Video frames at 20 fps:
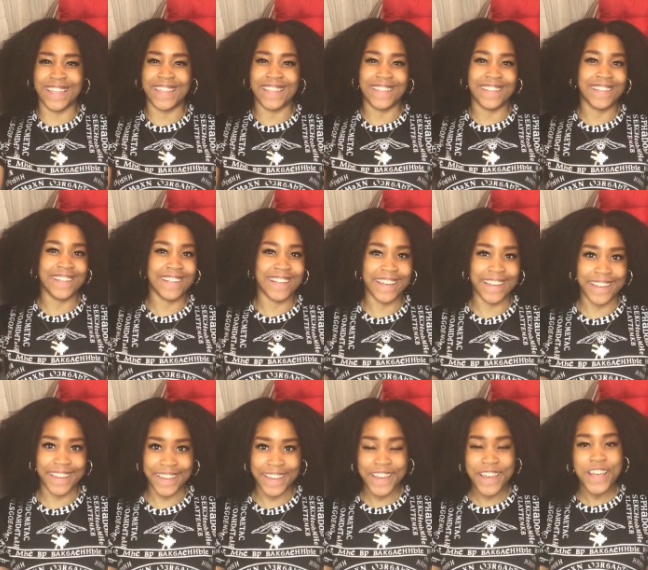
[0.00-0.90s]
you
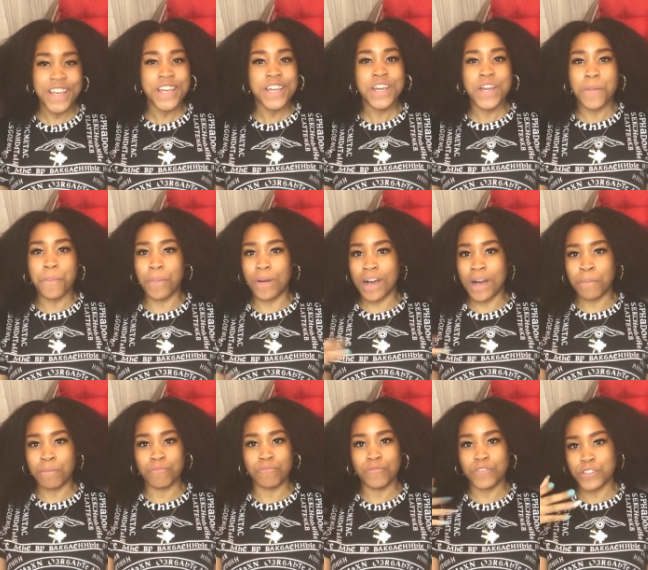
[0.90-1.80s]
know.
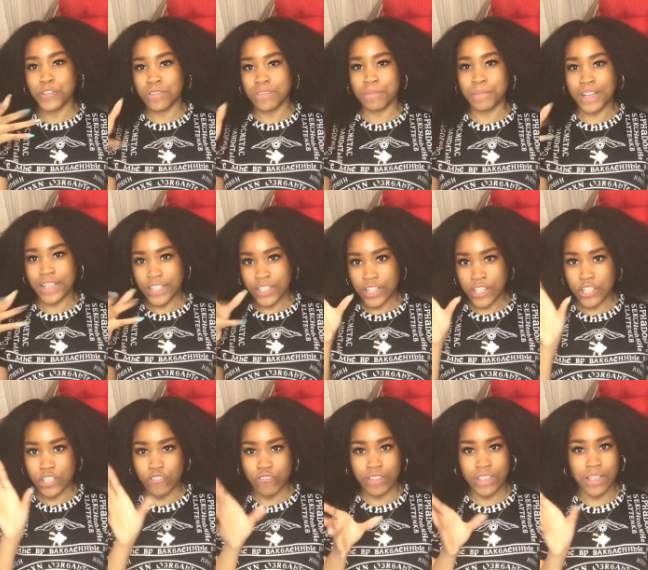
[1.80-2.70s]
But um, we're talking about, you
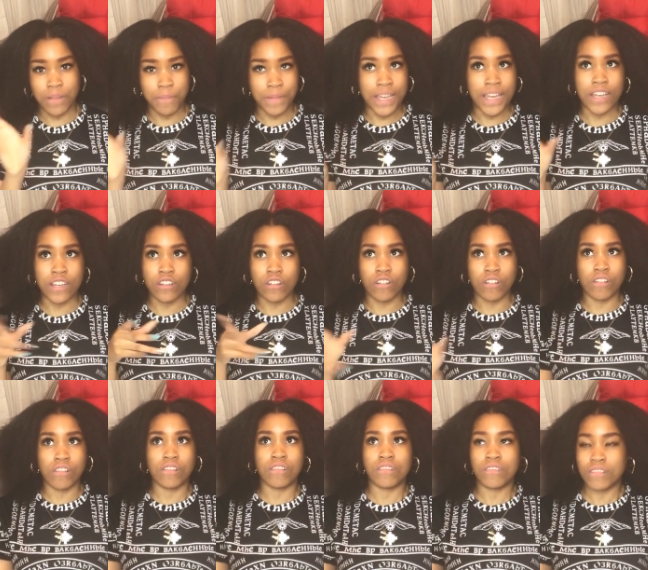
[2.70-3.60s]
know, dream, like,
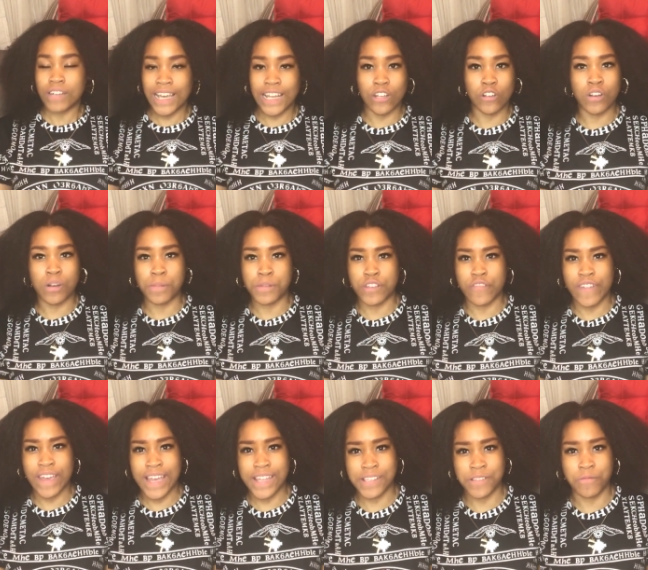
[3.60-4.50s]
oh, helicopter
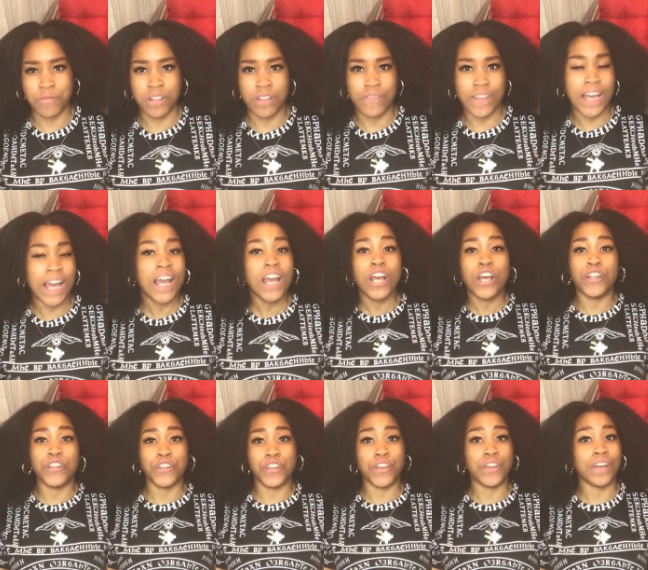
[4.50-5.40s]
rides and all of that.
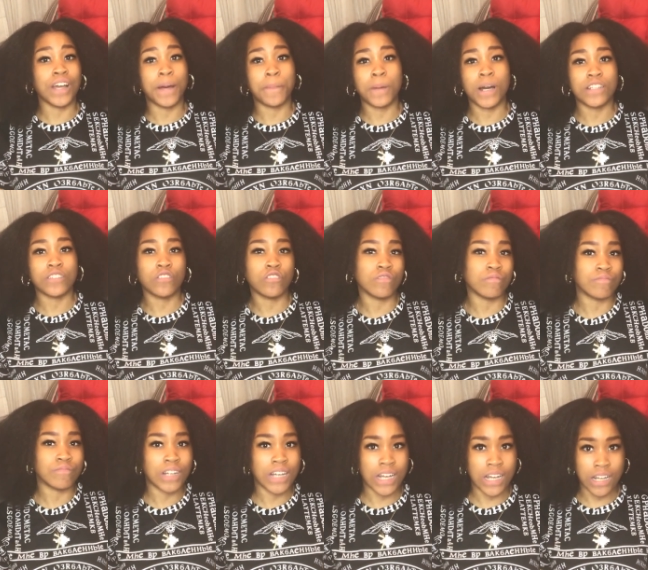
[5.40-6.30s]
No, um, I
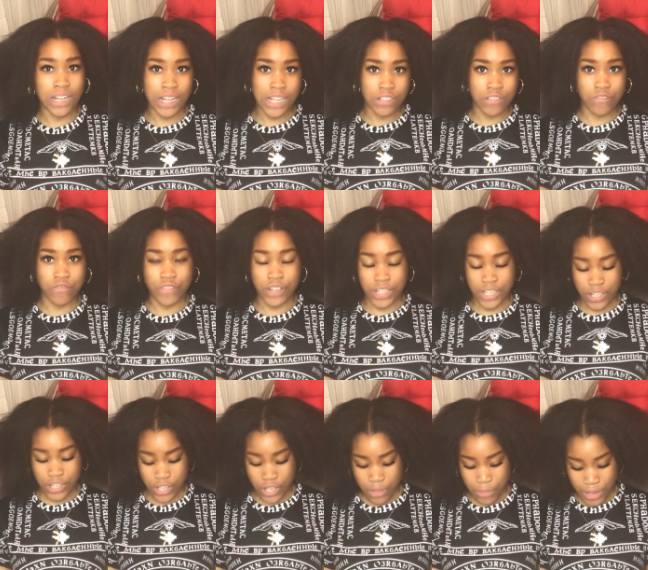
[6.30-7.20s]
don't, I don't really
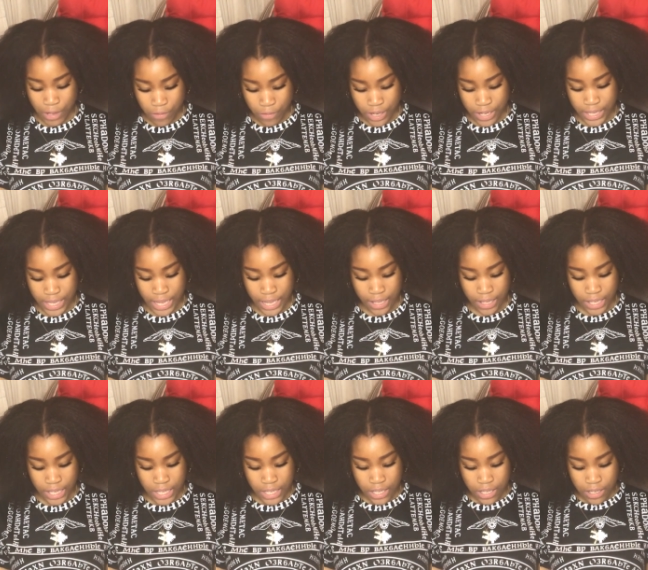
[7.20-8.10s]
know about all of that.
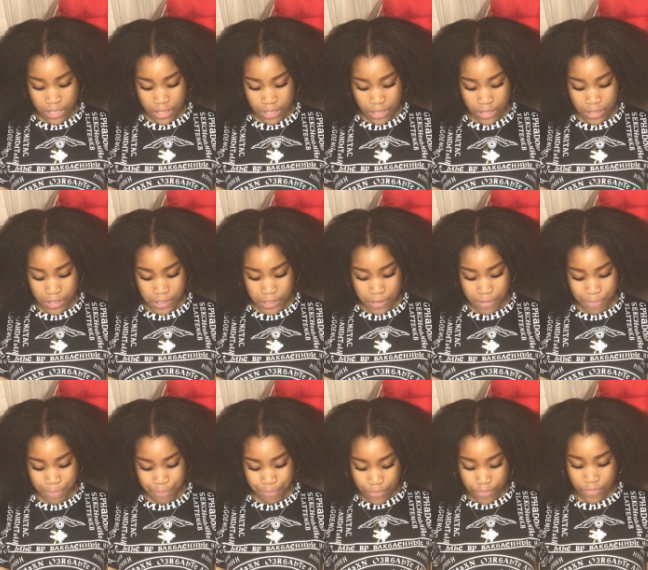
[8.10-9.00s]
Um,